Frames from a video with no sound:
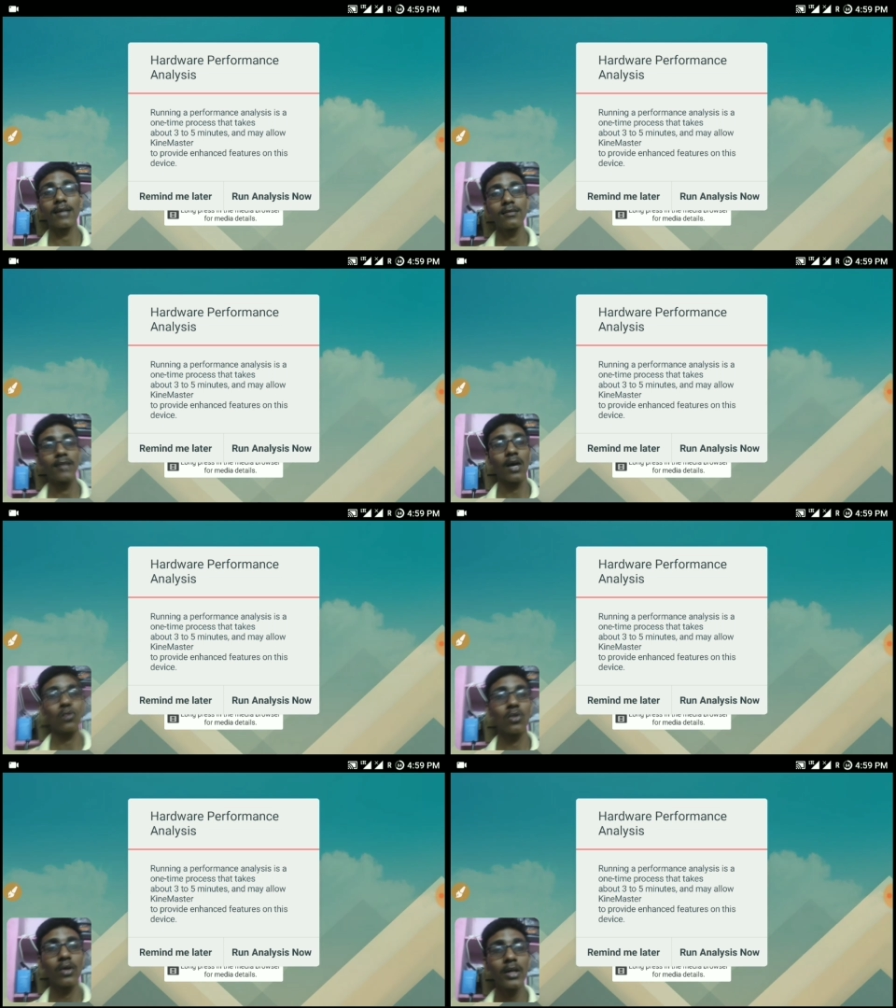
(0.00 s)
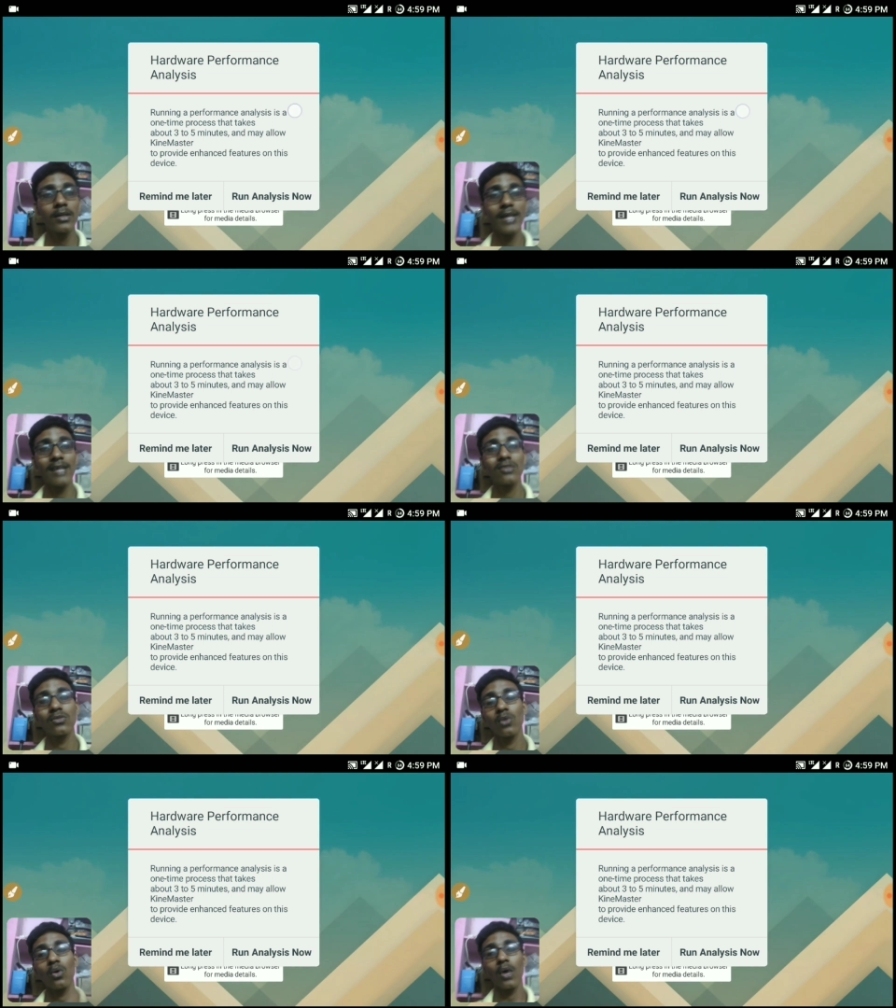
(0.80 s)
and download it there
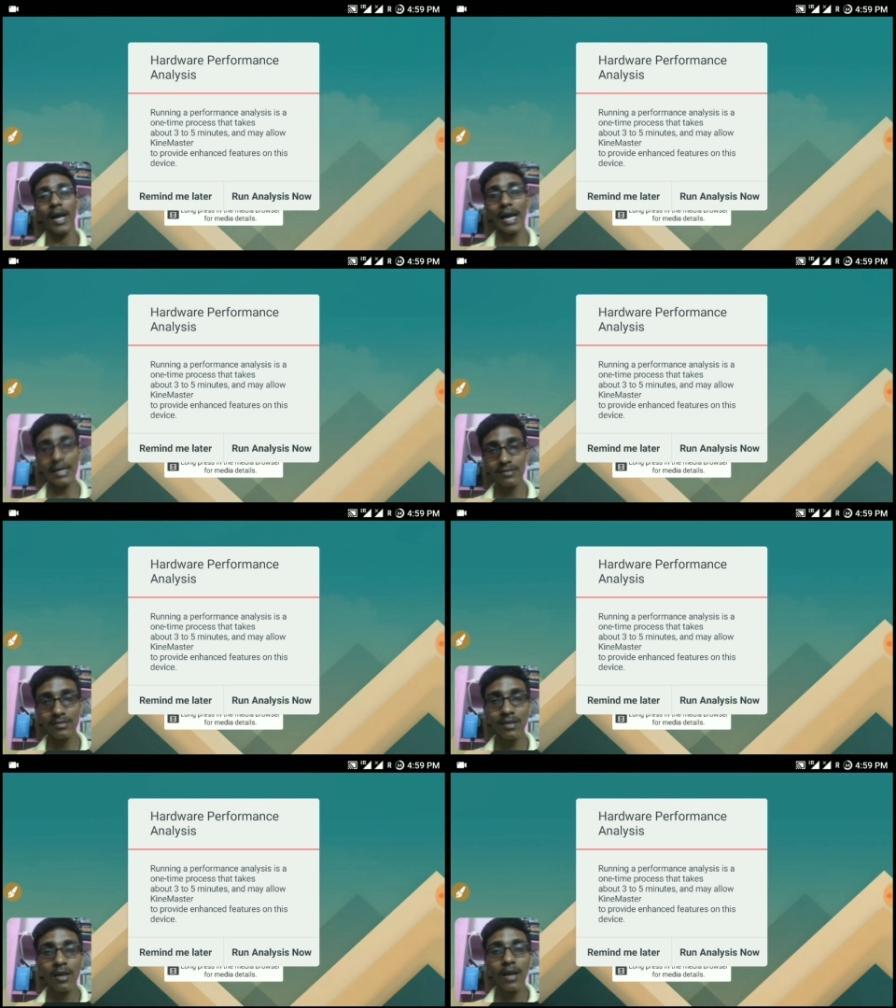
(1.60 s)
is no ads